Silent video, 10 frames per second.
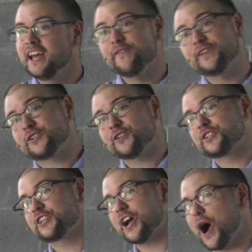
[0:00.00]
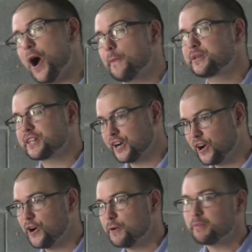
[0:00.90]
If it's your job to
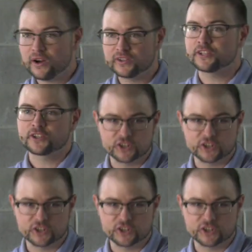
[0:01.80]
call balls and